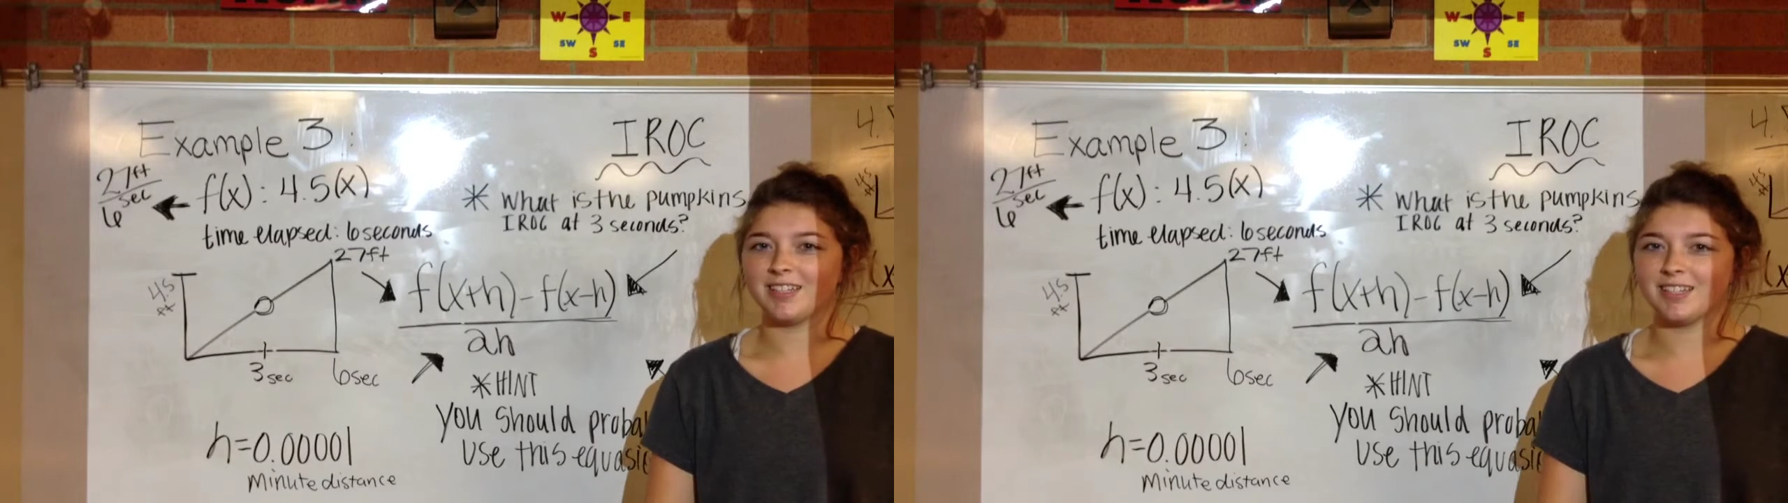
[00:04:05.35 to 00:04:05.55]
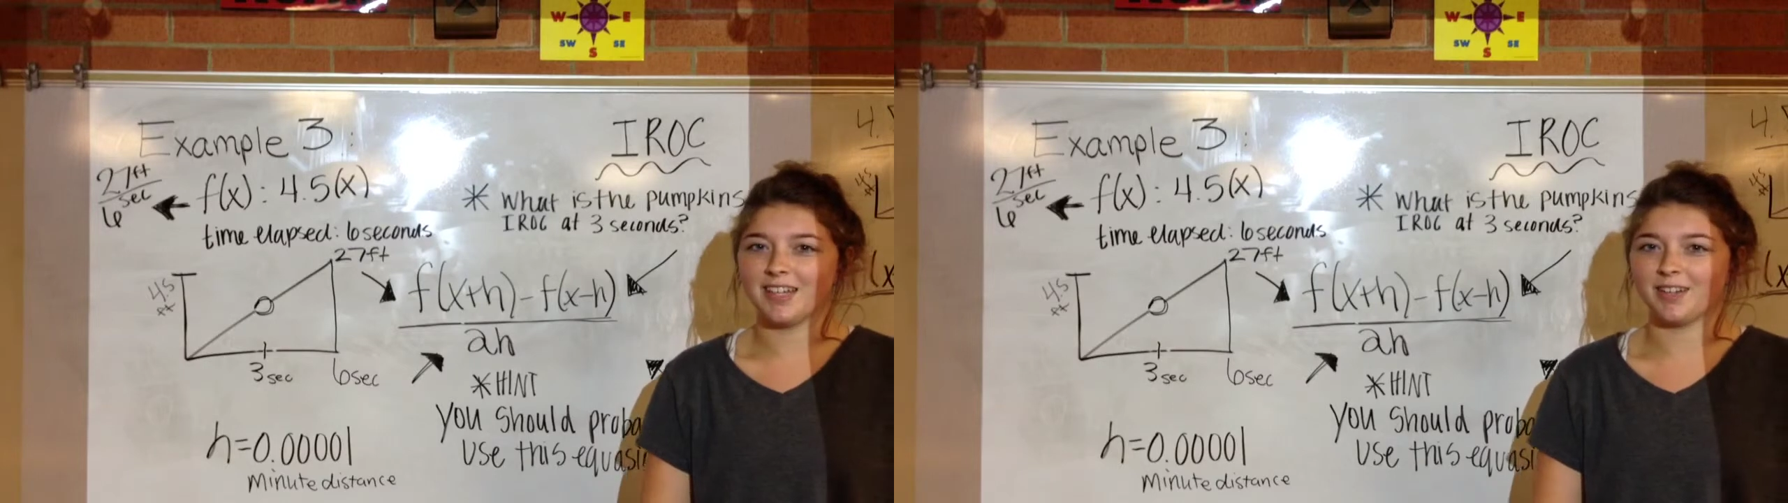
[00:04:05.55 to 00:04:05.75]

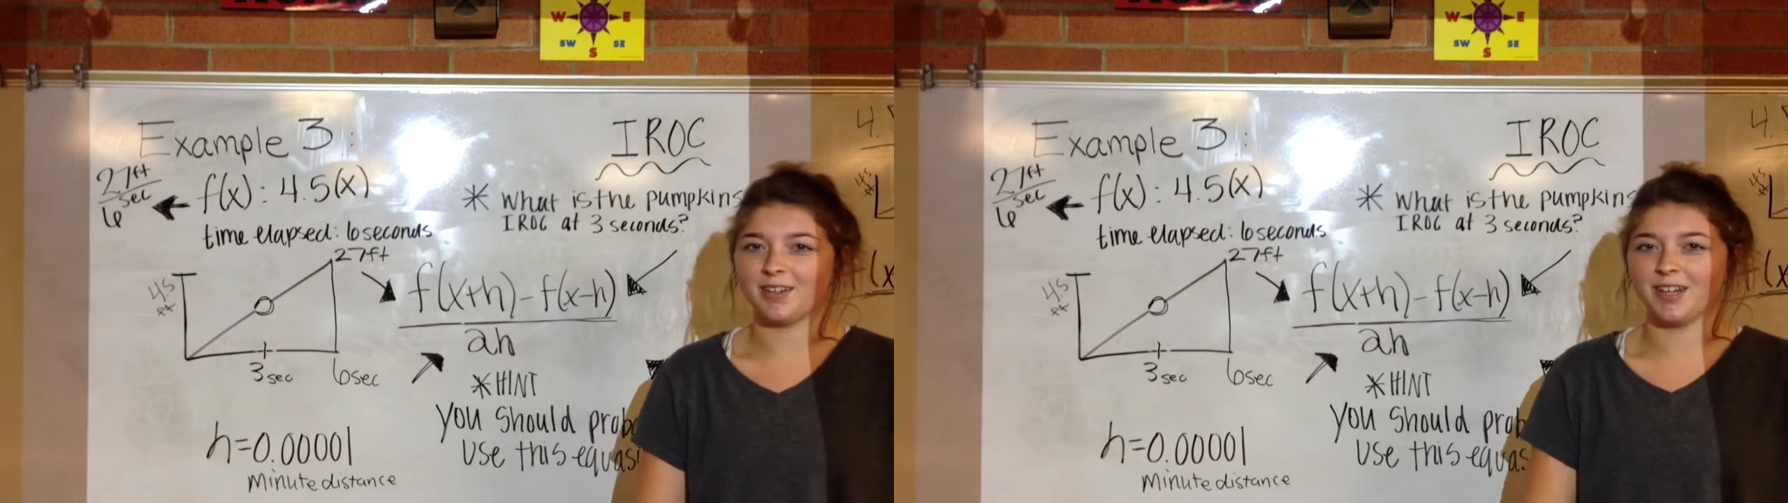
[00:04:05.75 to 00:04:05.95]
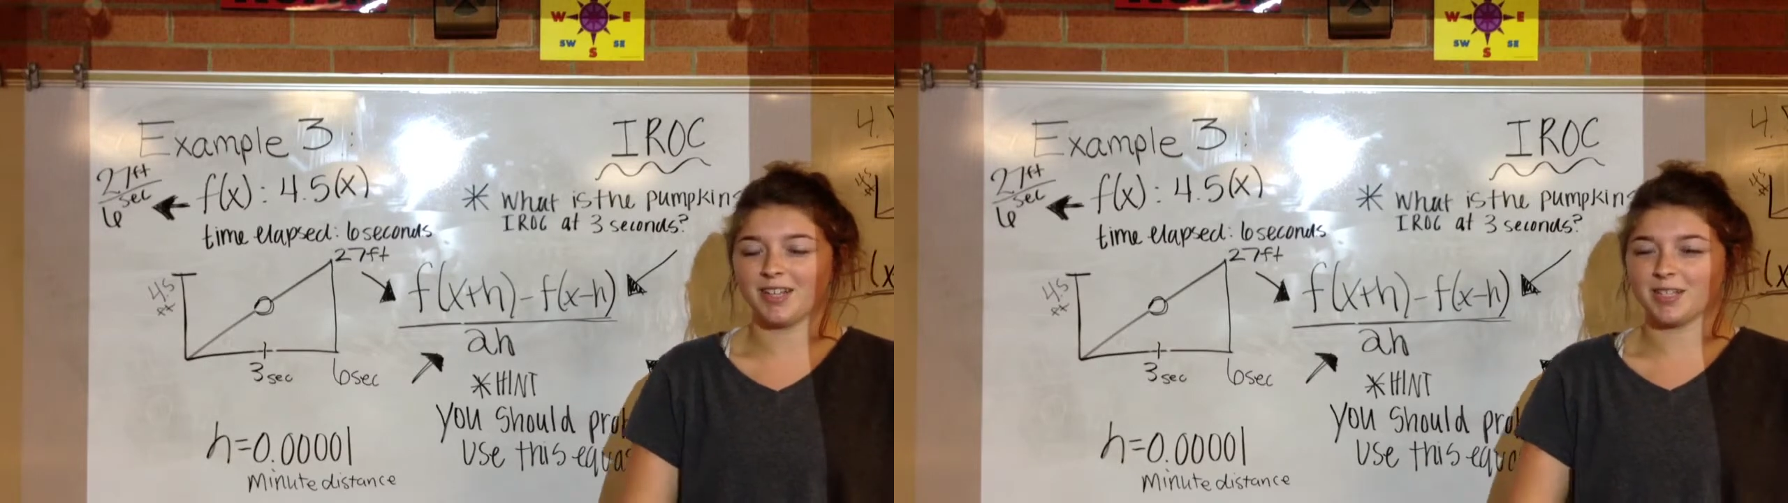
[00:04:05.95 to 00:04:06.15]

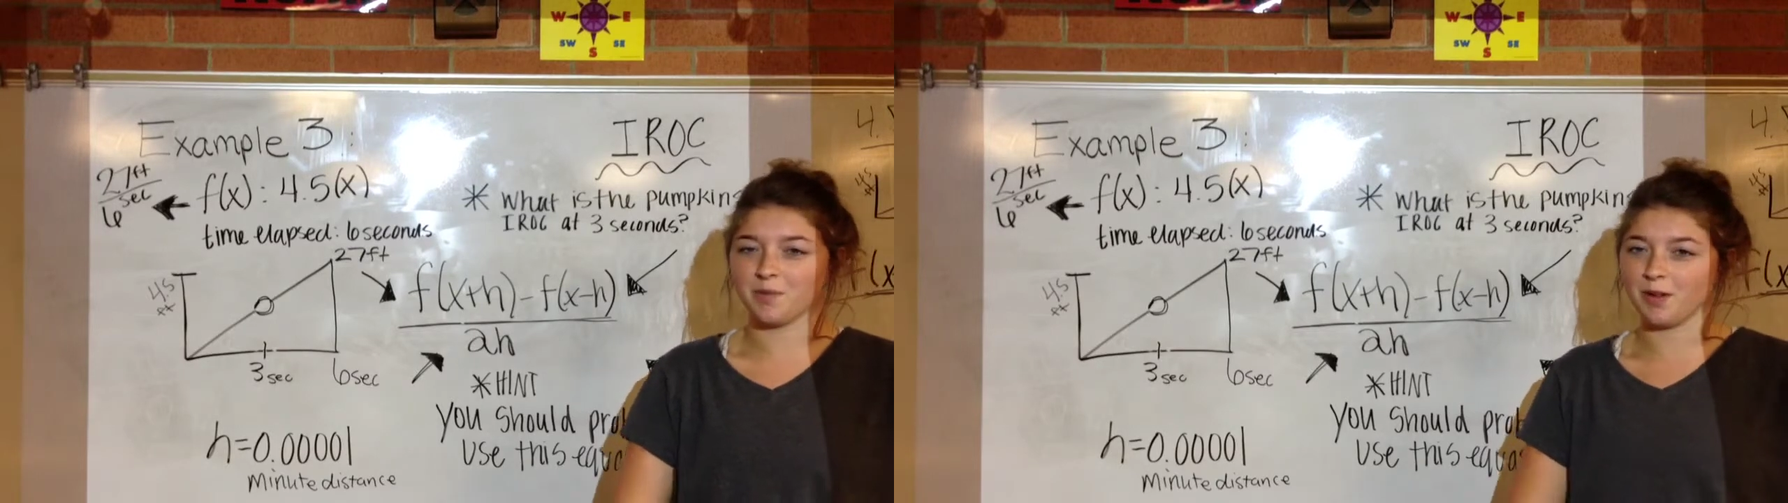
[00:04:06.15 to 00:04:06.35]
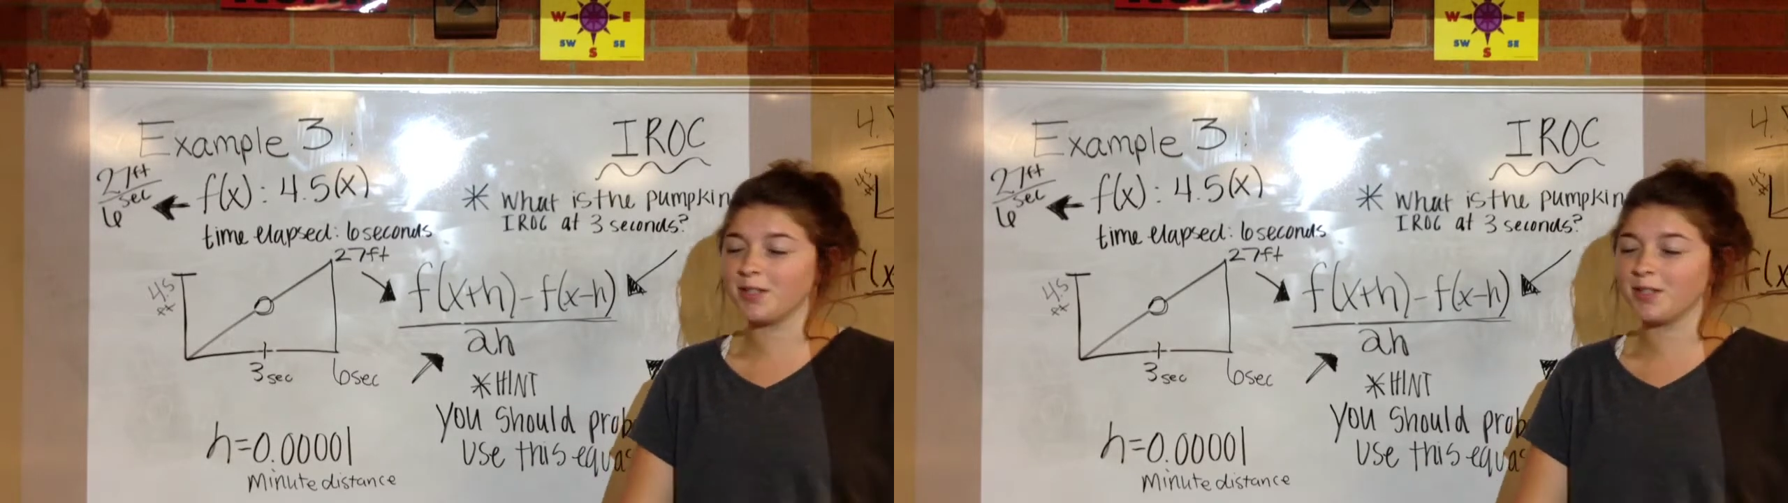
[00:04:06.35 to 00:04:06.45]
down a small